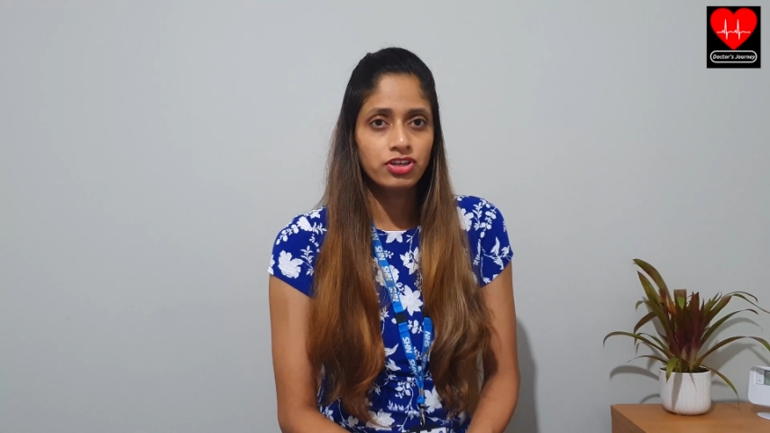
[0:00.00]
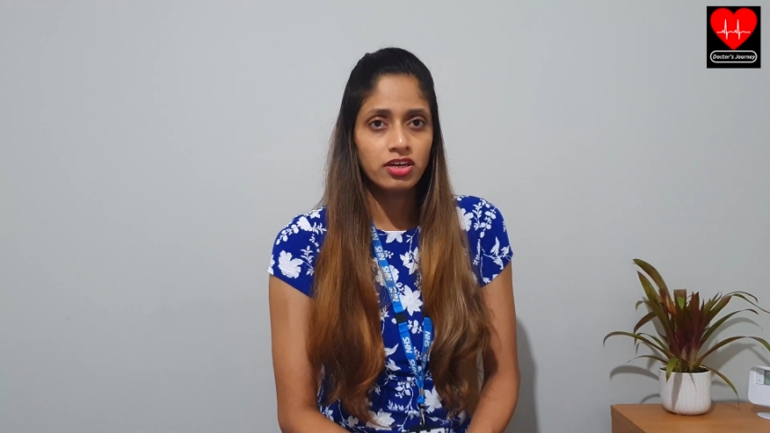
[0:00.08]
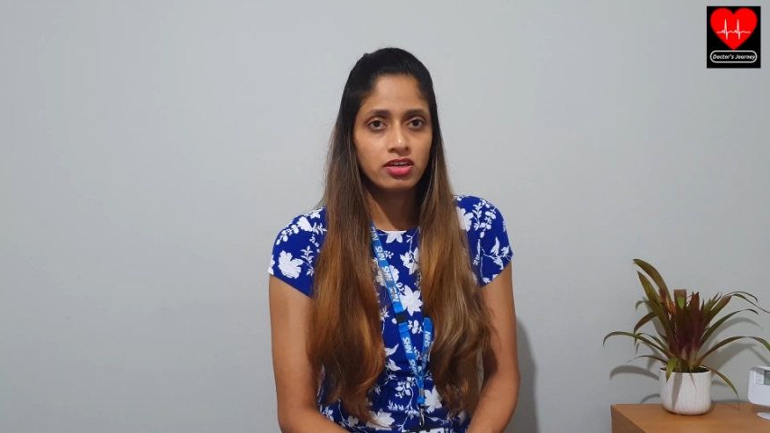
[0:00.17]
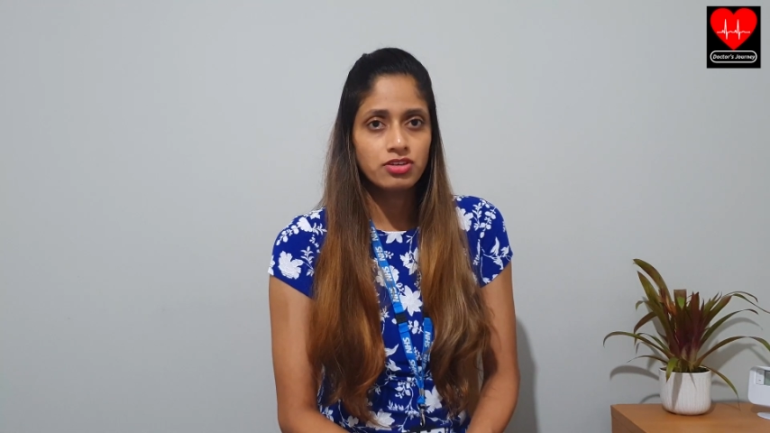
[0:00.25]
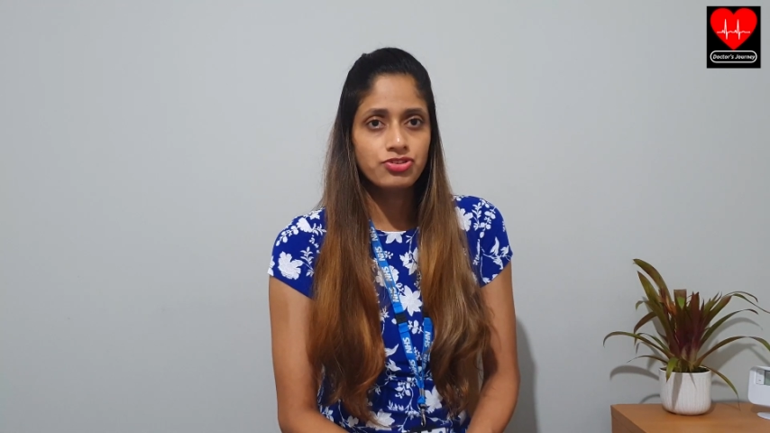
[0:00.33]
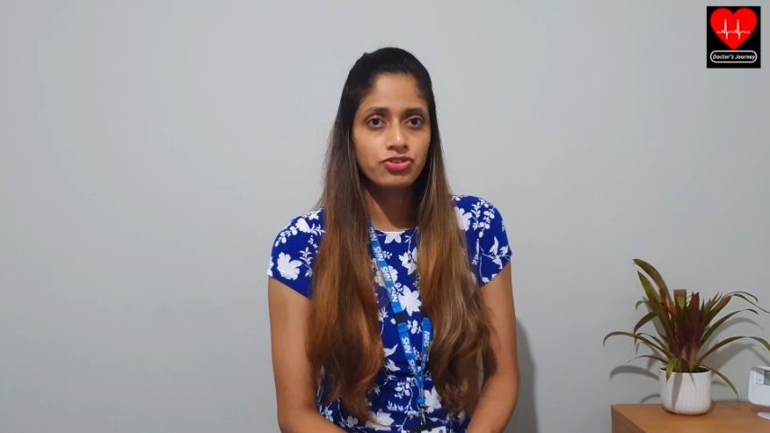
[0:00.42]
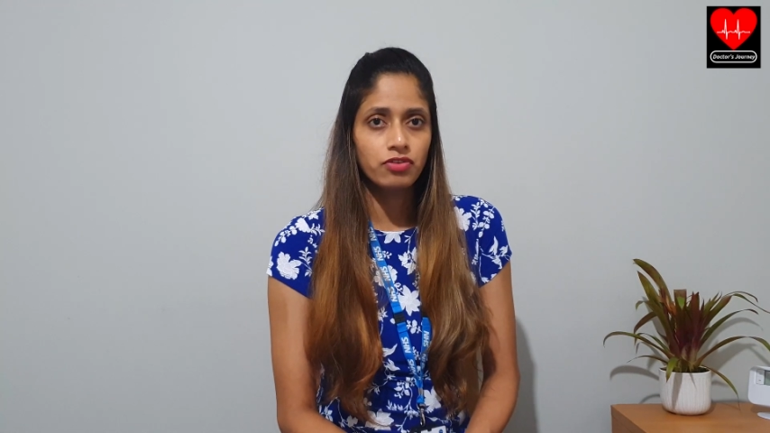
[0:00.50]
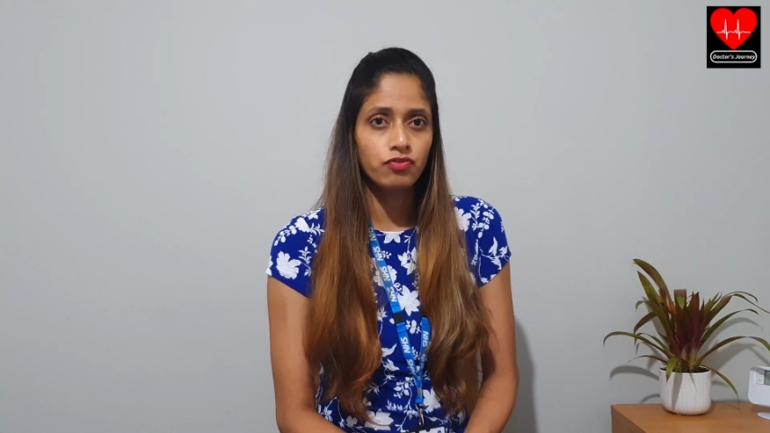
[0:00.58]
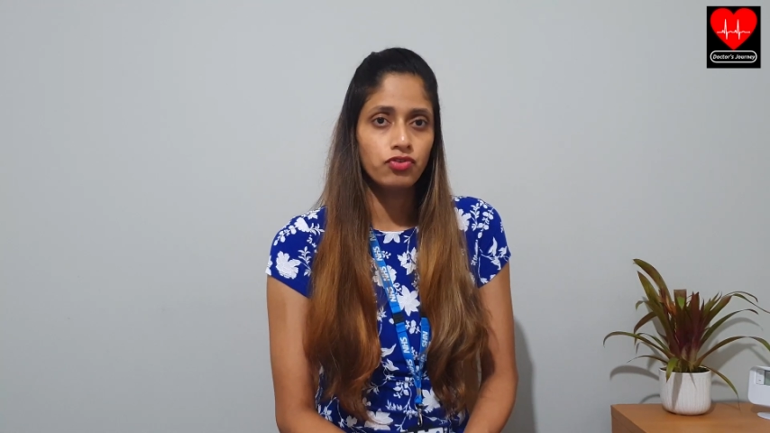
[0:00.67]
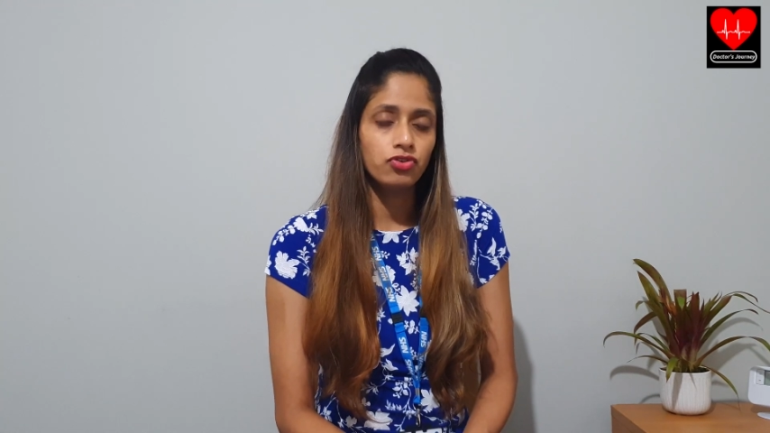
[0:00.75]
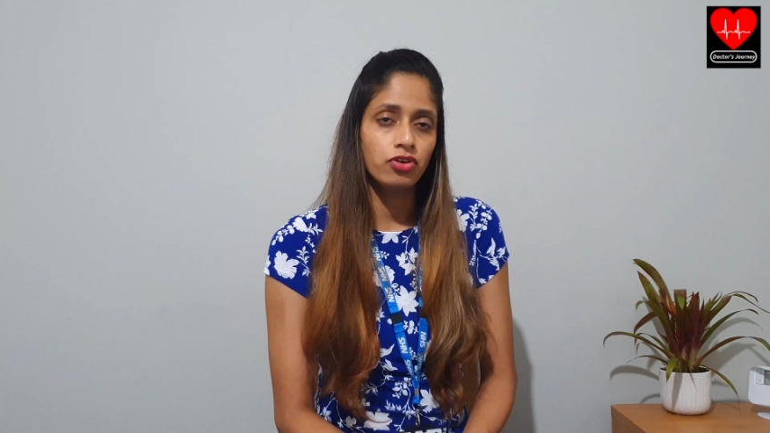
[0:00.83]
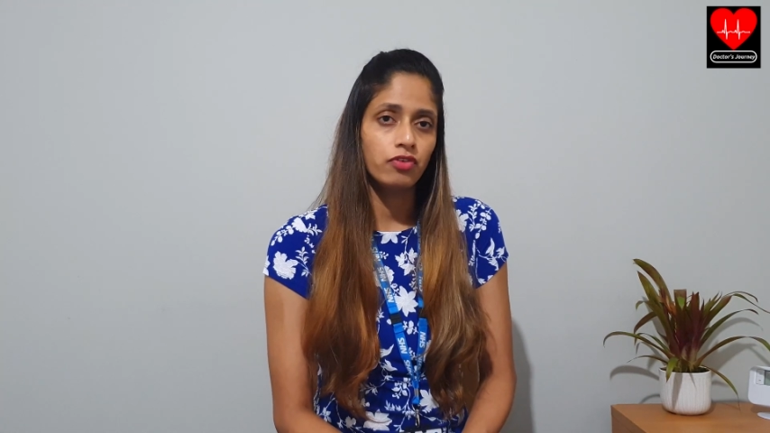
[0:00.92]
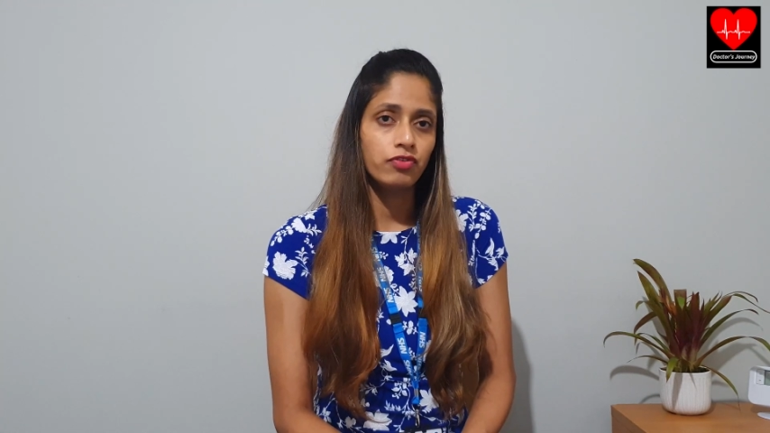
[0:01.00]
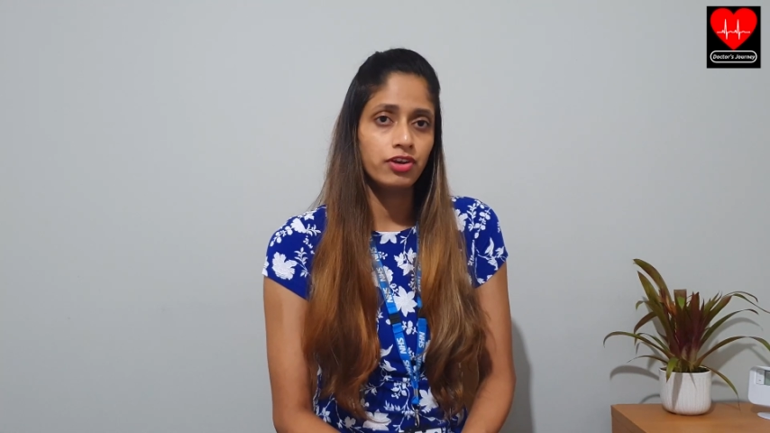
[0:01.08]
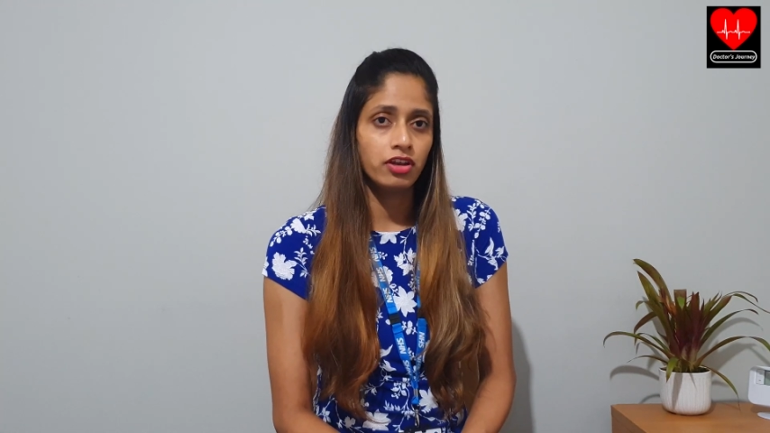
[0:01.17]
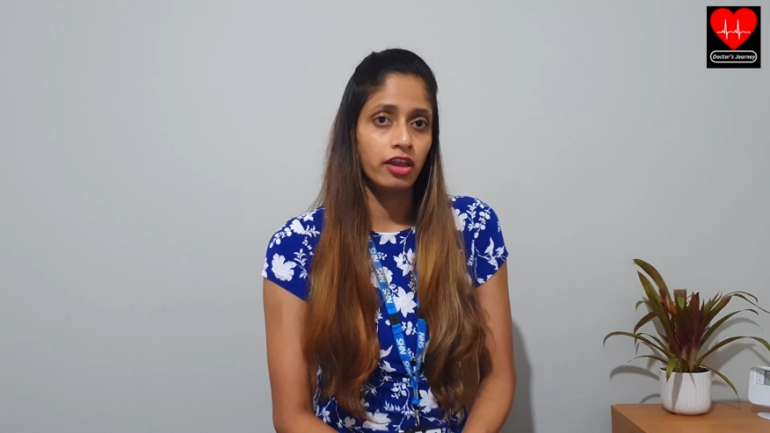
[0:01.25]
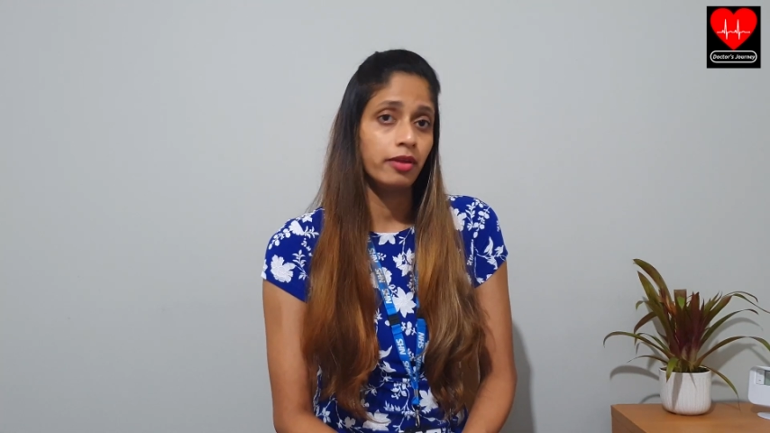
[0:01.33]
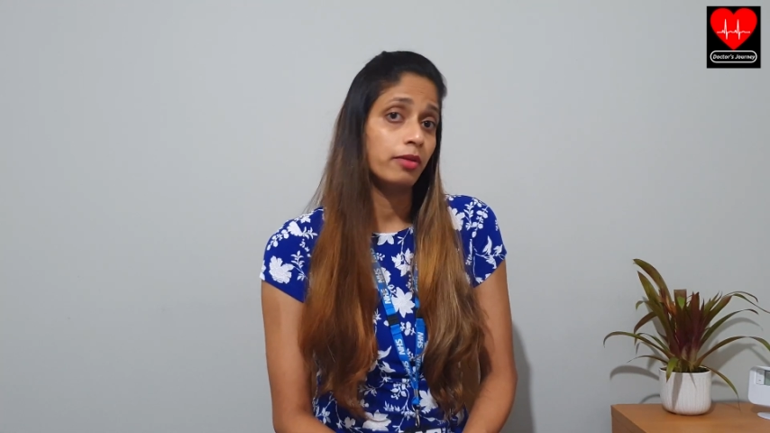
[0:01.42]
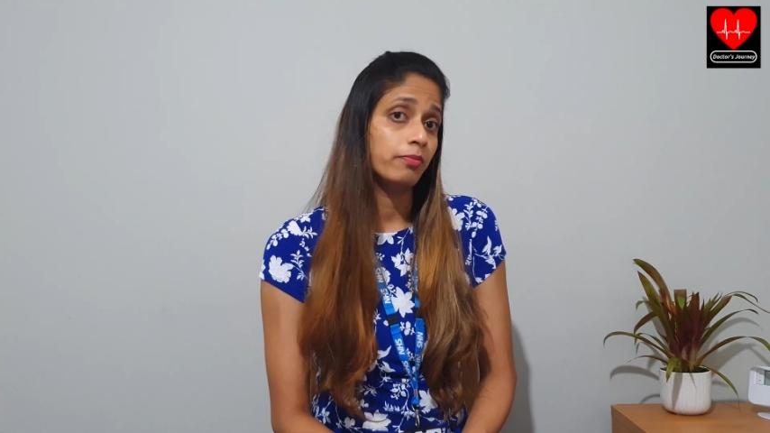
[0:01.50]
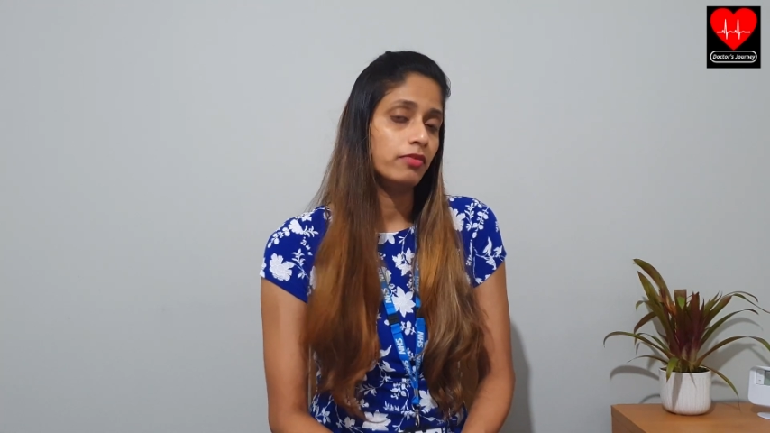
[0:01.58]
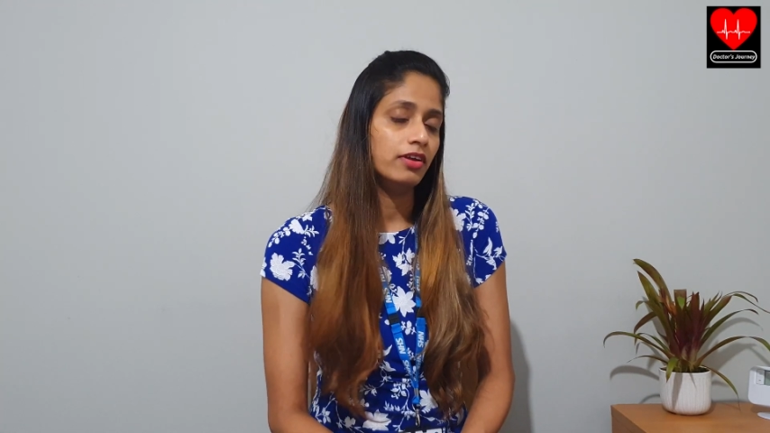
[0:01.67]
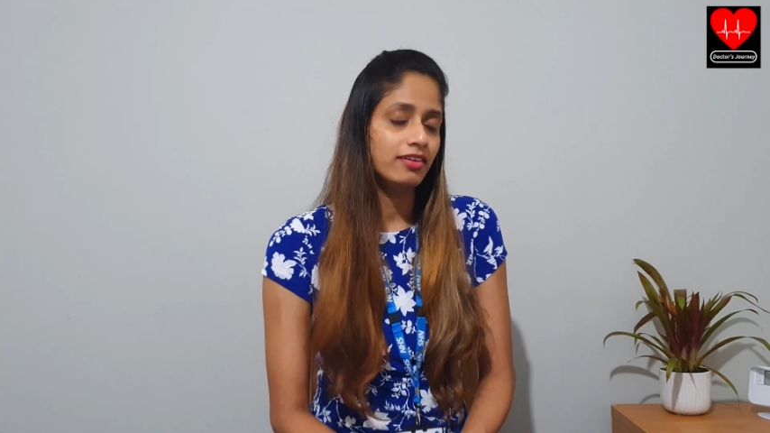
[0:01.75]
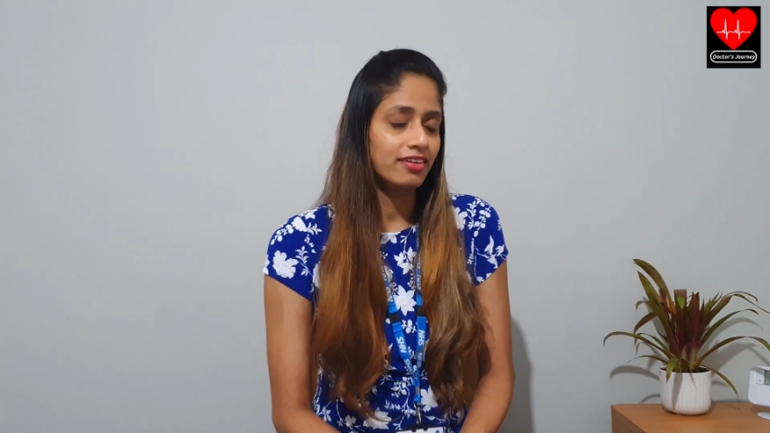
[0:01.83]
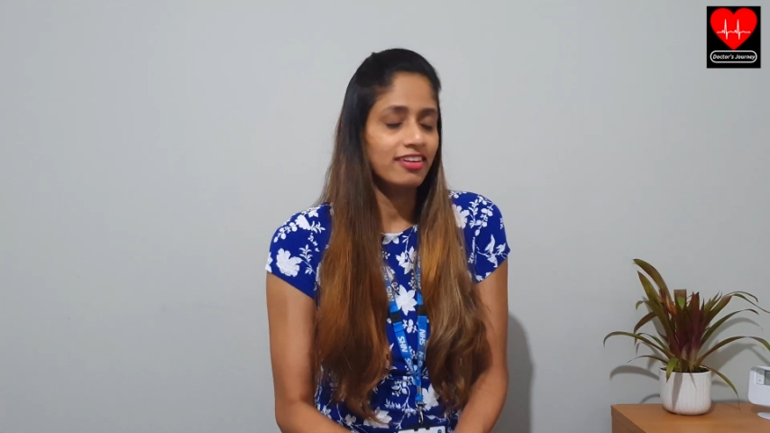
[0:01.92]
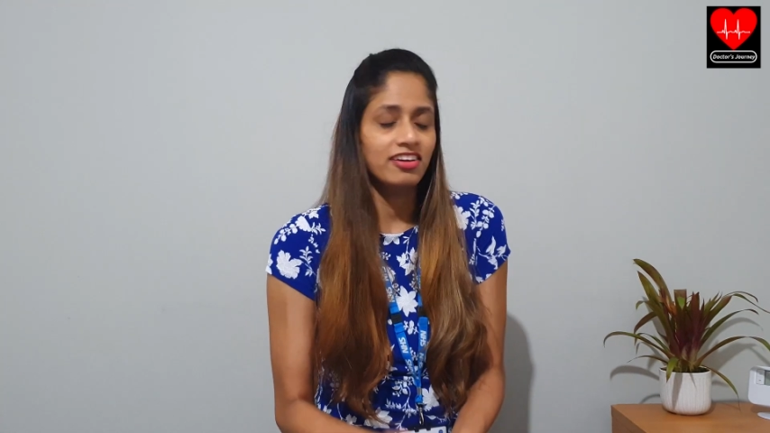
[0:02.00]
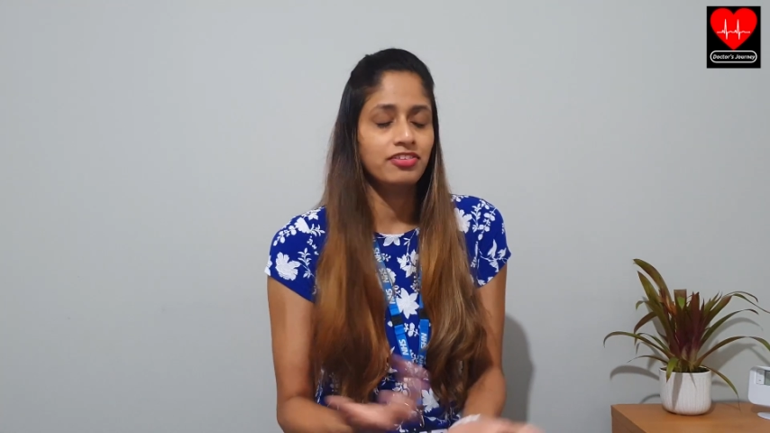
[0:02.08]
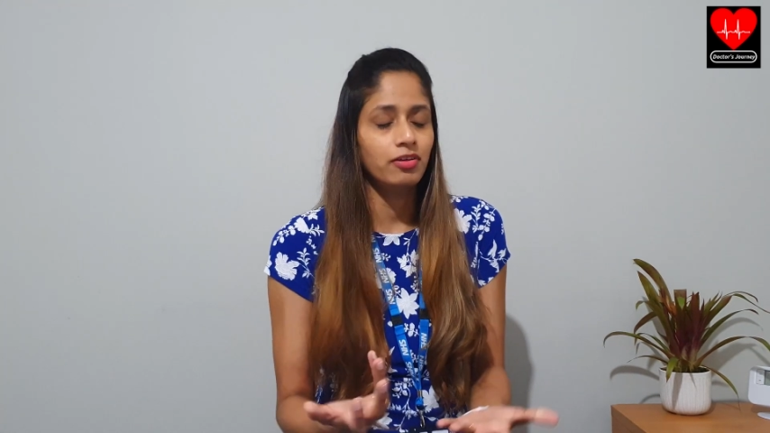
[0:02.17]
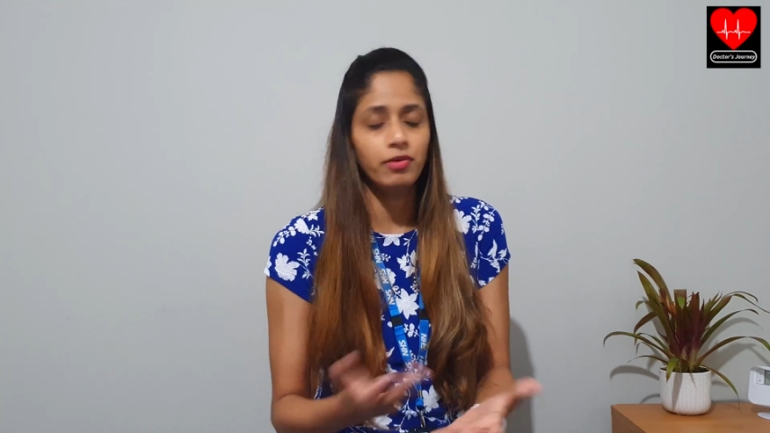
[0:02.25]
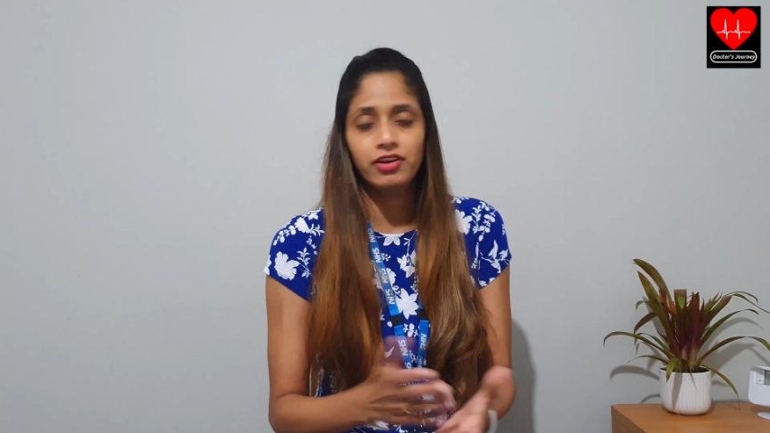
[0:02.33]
change the future of international